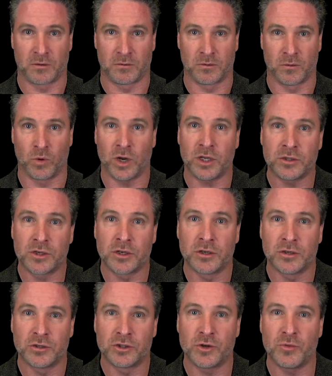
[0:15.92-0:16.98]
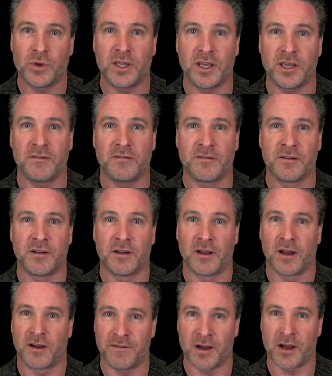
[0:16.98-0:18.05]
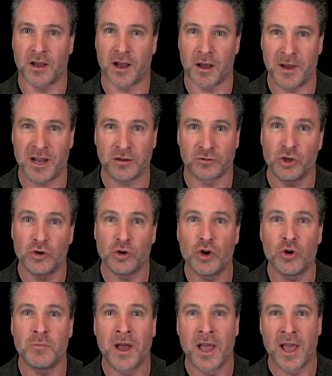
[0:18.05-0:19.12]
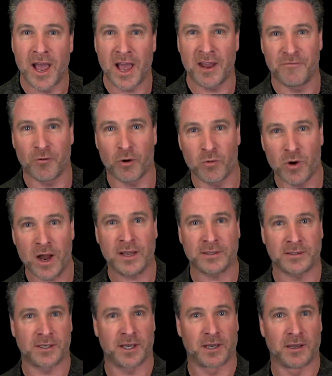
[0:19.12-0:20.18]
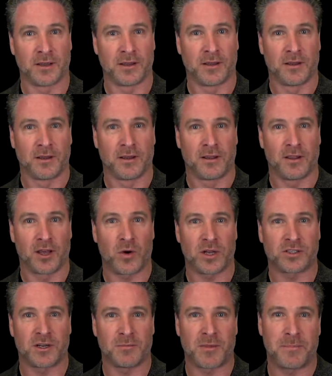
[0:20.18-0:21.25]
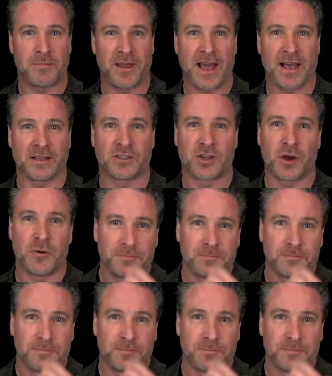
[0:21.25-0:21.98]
what should we give a fuck about? To whom and for what? The question might be asked. So